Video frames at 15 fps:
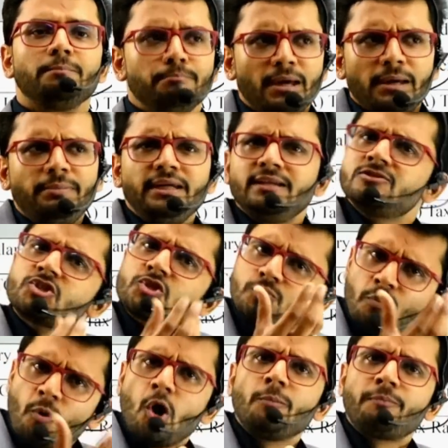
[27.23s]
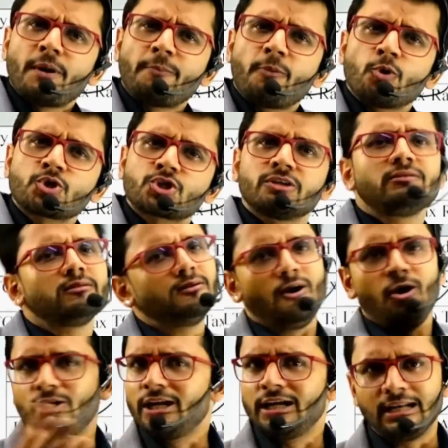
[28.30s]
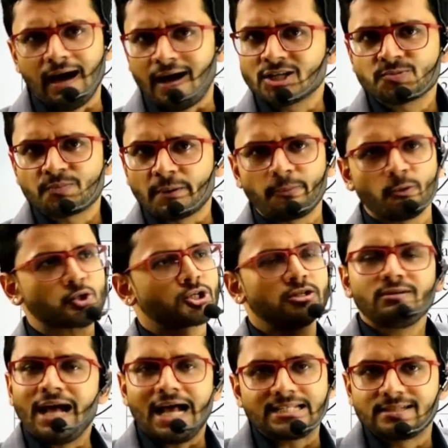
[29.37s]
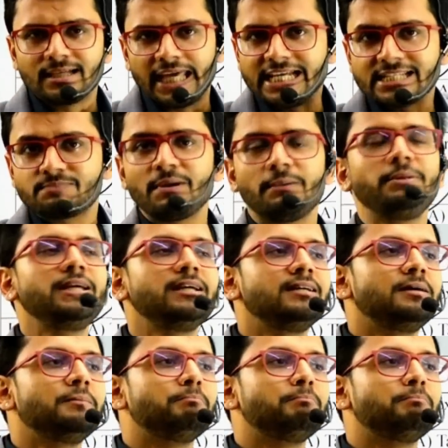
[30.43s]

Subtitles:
Maybe in small proportion or in large proportion, as the case may be,